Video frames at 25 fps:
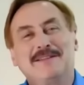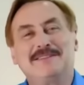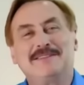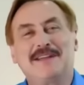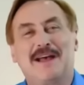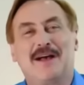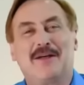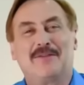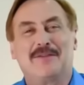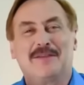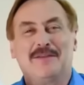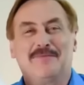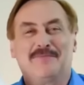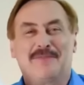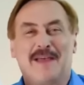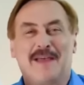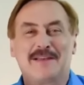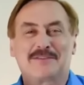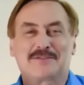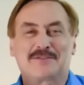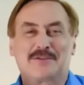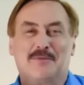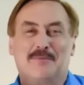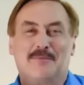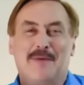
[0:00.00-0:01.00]
Enjoy their
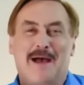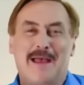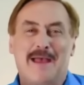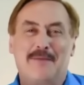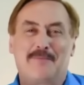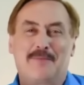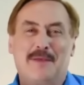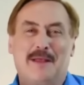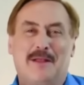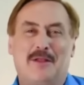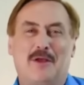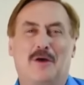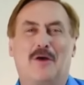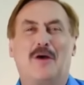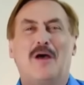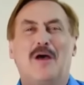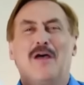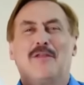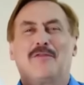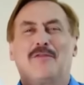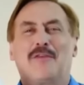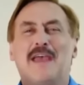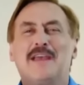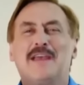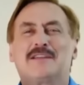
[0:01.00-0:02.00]
new mattress topper
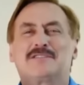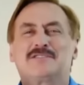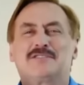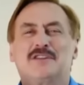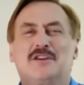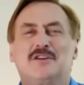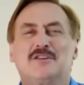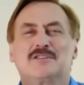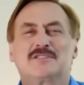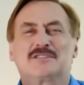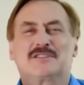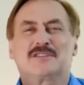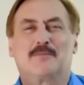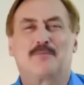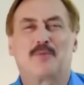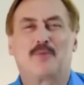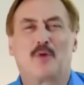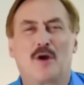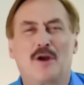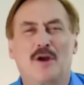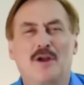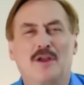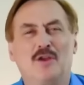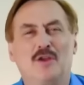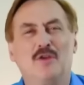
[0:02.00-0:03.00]
starting at just
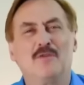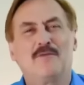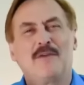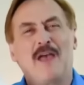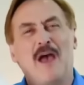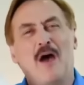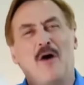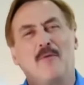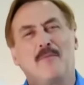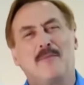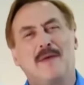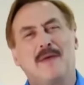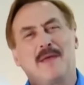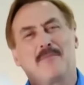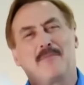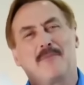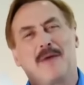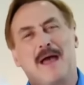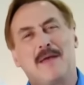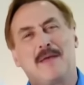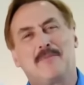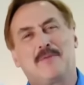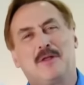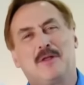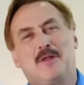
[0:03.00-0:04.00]
$99.99, or pick up the
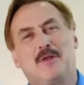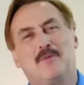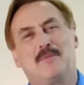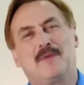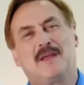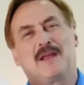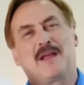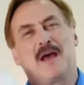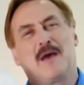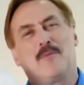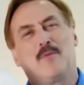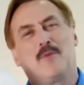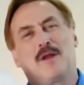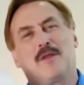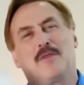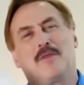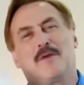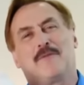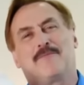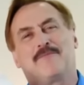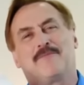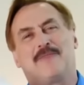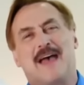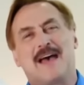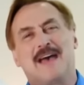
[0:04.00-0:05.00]
luxurious
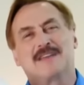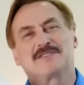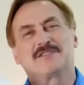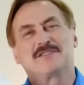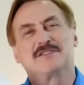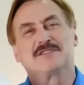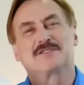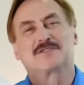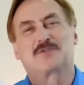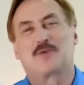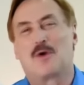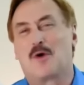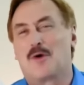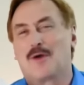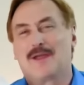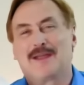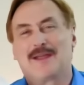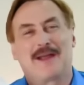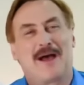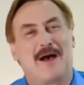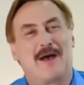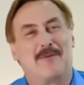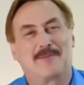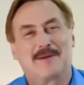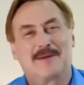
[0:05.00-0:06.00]
MyPillow bed sheets
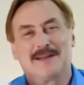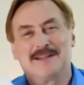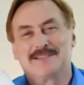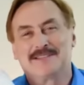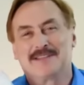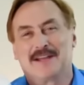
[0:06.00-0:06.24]
starting at